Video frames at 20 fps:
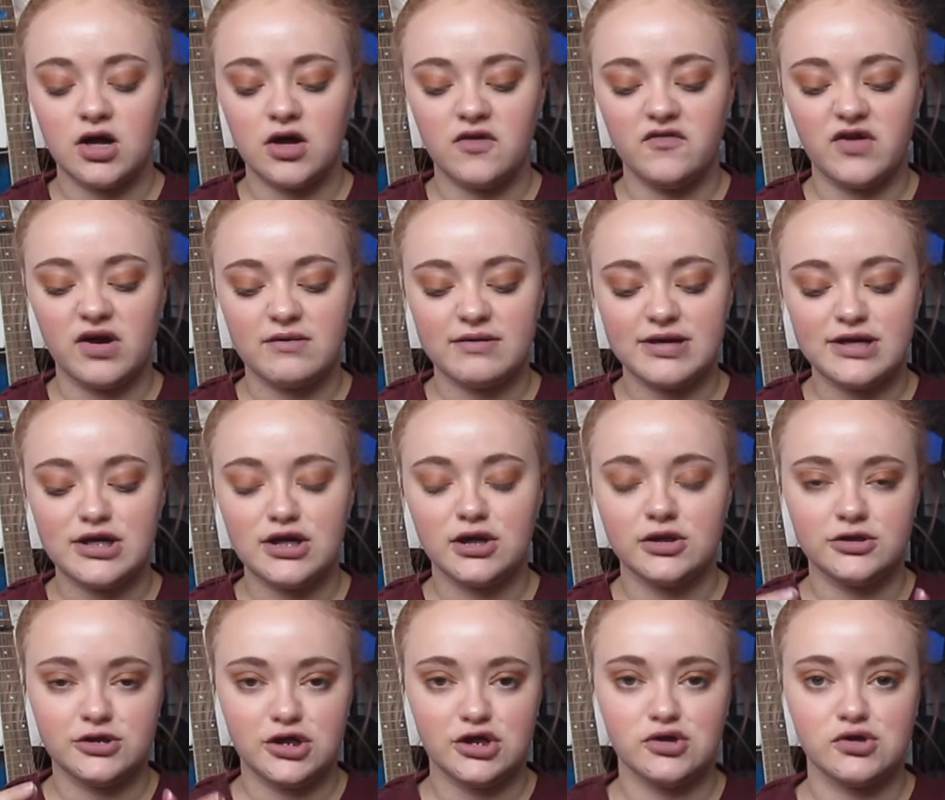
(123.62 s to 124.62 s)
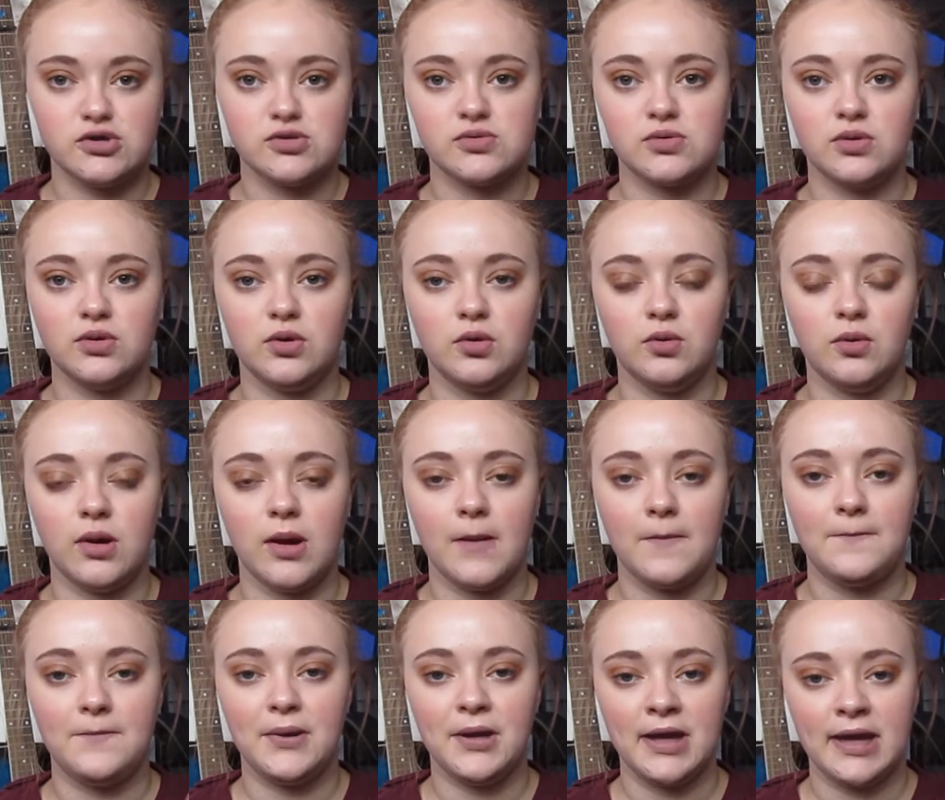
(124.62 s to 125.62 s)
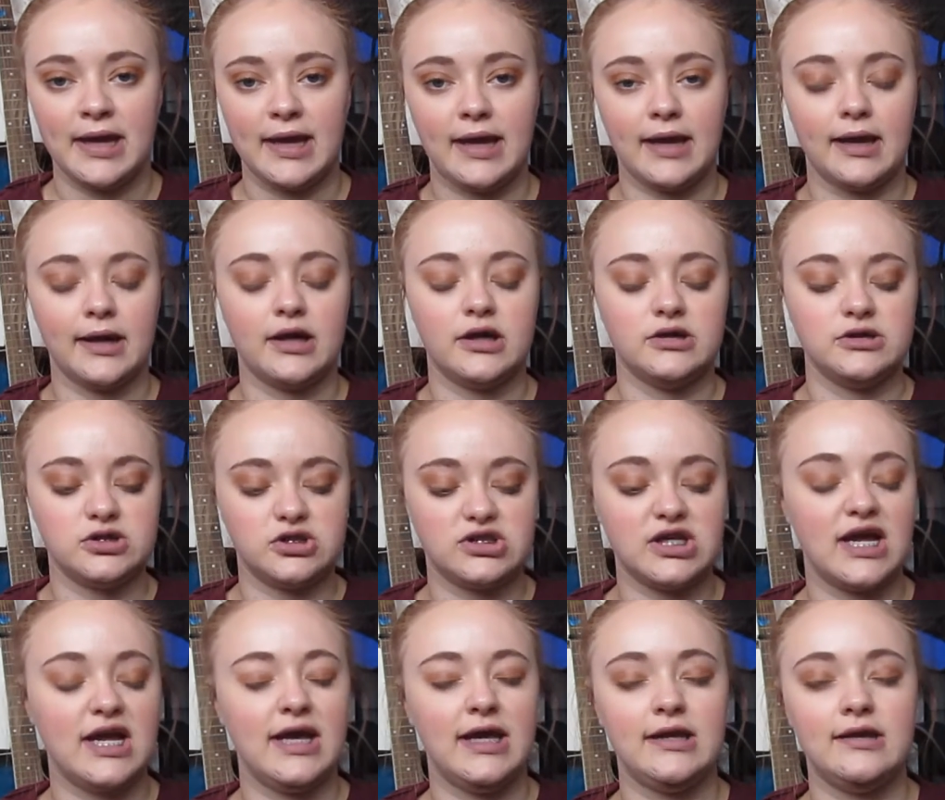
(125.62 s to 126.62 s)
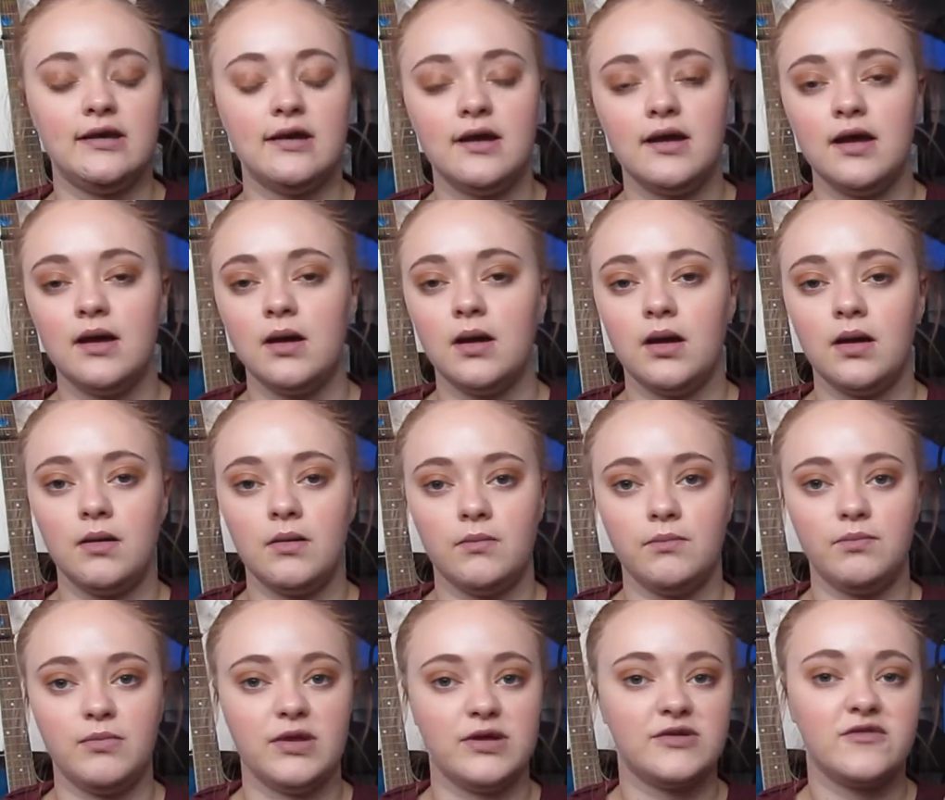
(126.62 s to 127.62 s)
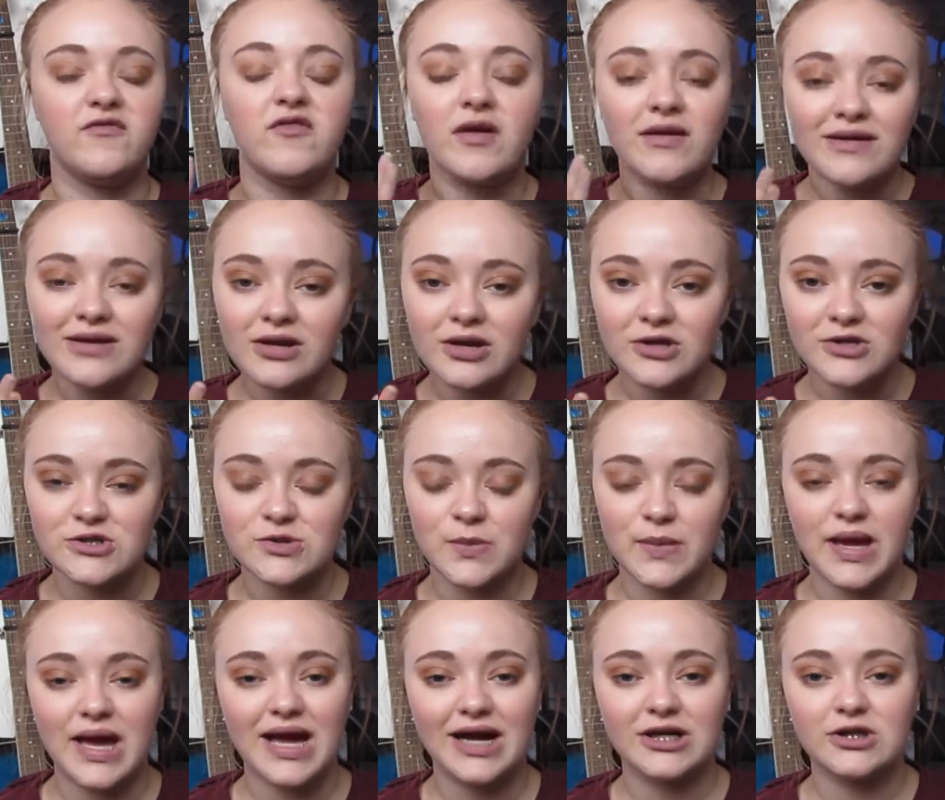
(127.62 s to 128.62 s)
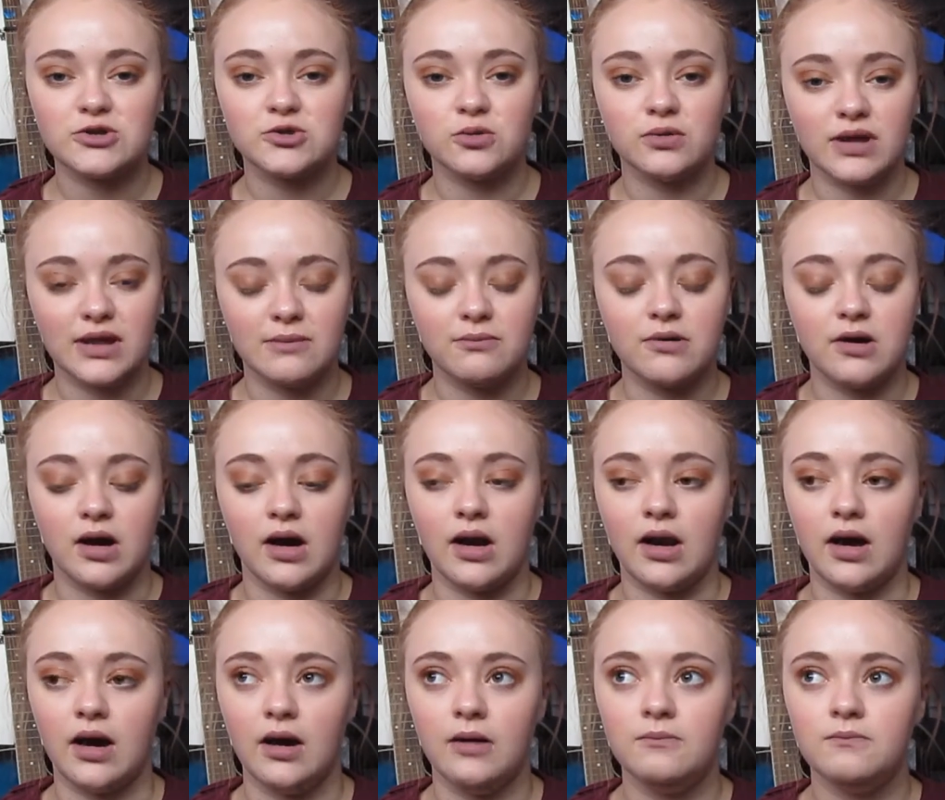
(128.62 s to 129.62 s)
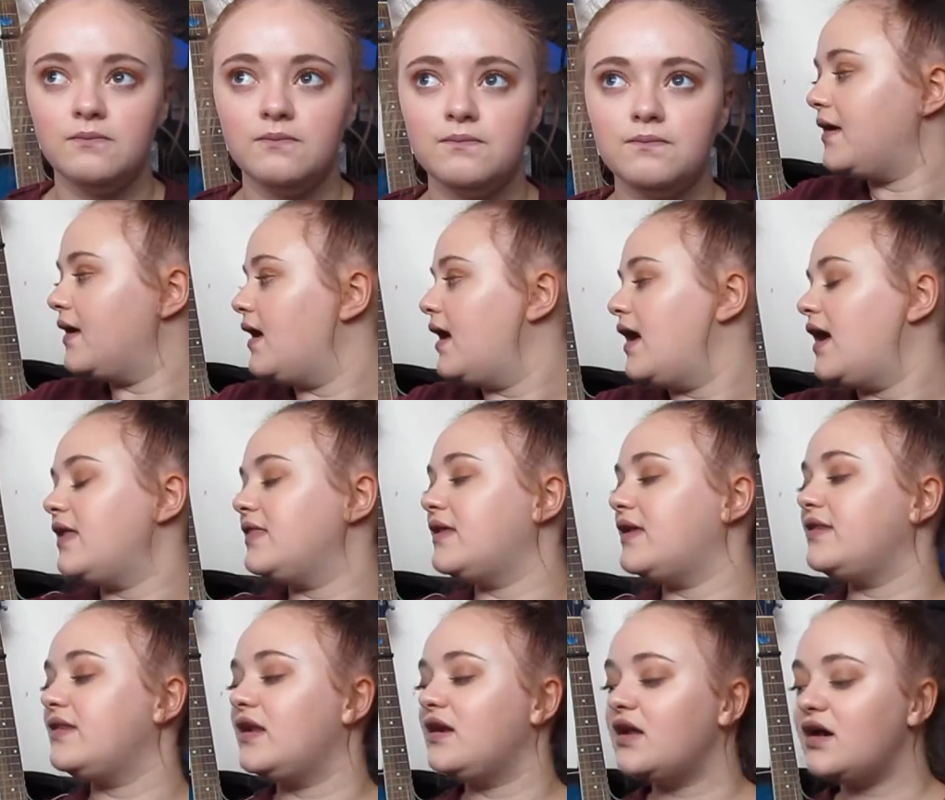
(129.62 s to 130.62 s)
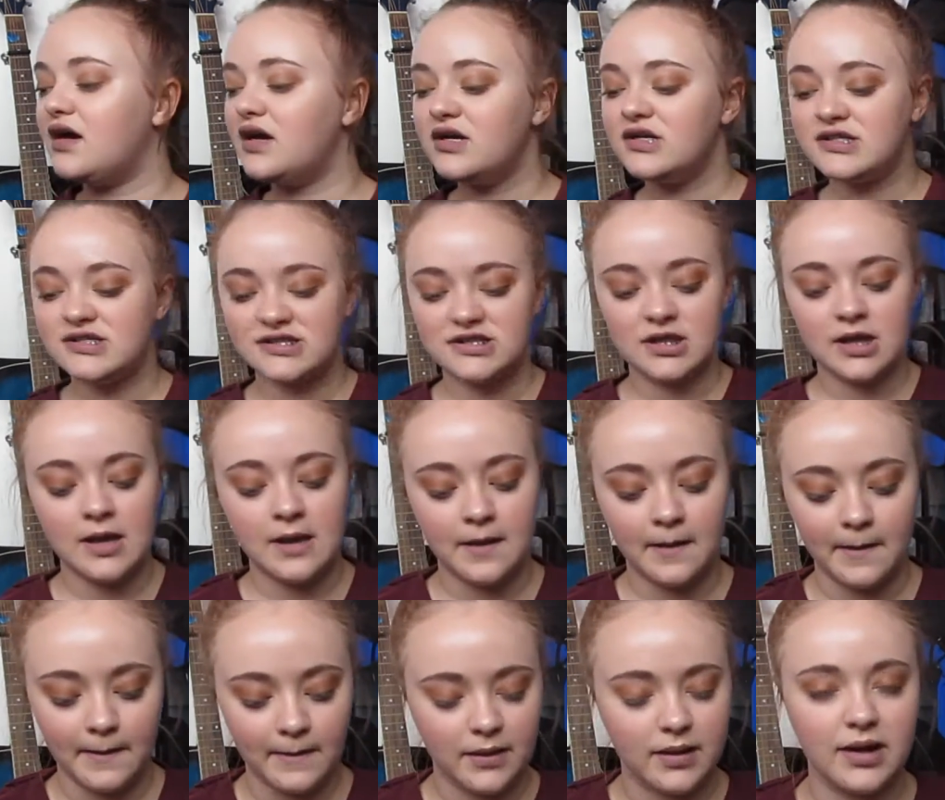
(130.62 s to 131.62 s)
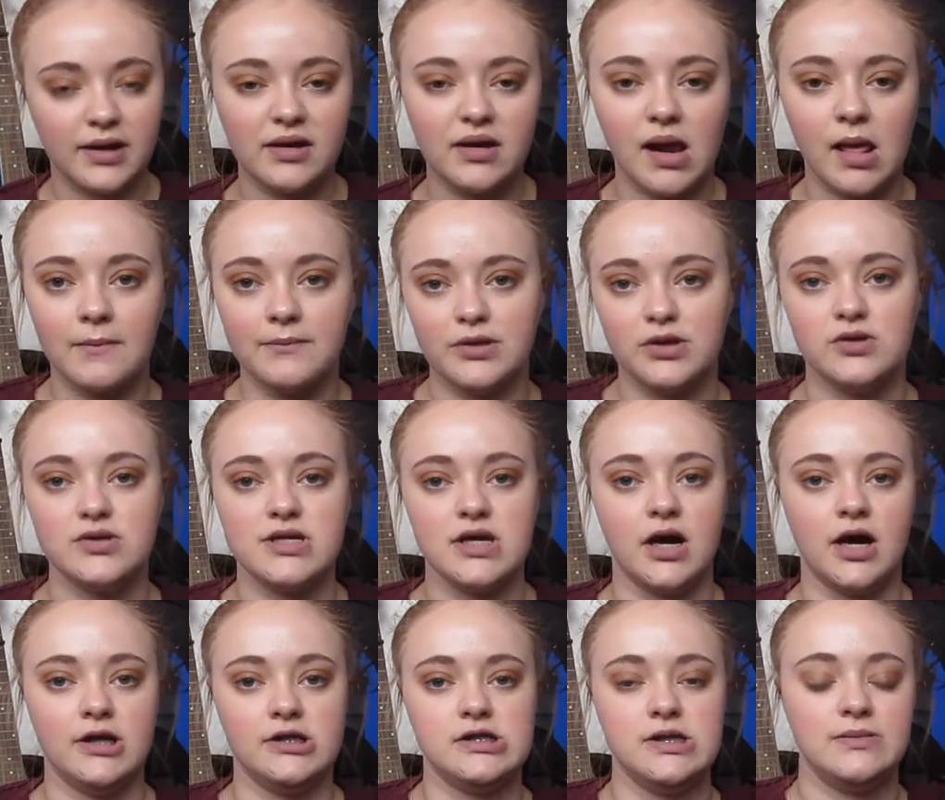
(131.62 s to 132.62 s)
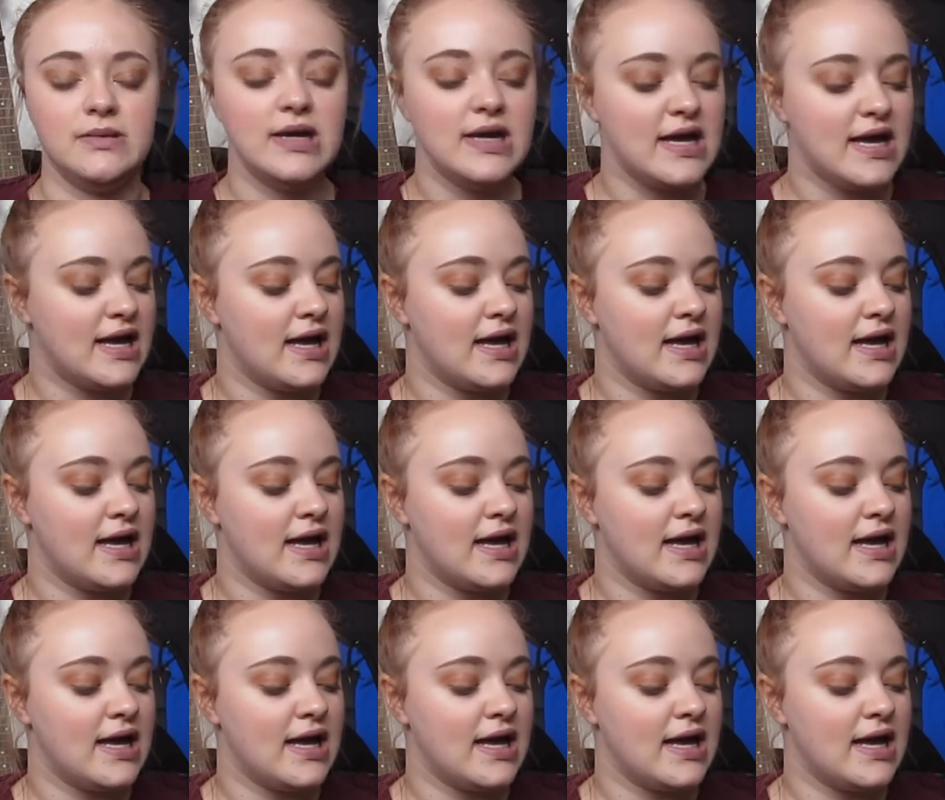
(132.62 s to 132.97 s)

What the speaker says: a very neutral pink shade that's very close to my actual lip colour. And then the last kind of like beauty item